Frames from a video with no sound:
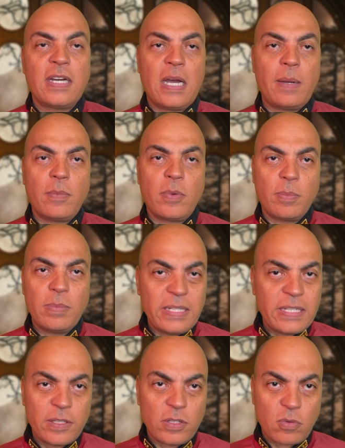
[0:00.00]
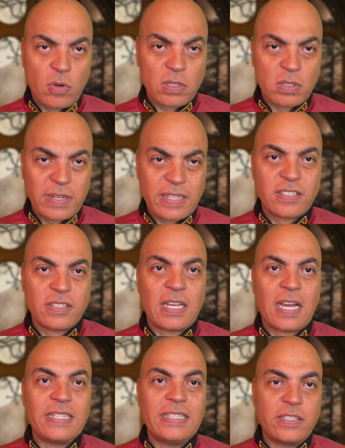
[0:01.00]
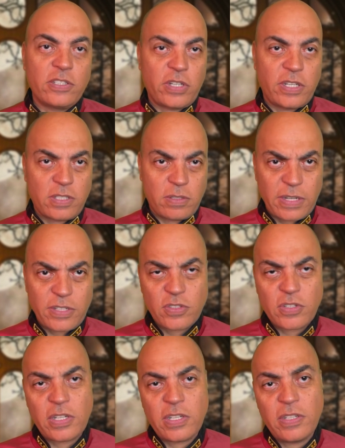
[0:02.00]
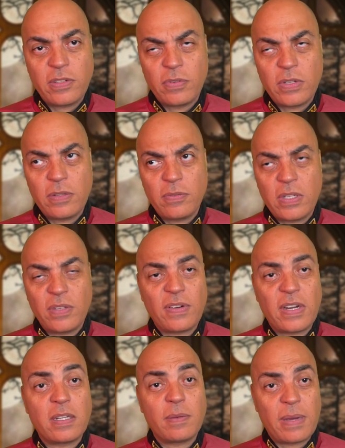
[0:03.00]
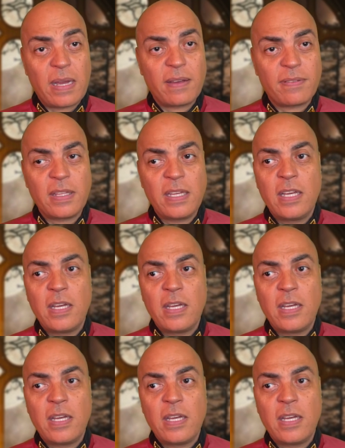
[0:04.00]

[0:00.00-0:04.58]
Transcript: I'm completely in the wrong direction. I need to change direction. I need to really, really find a path.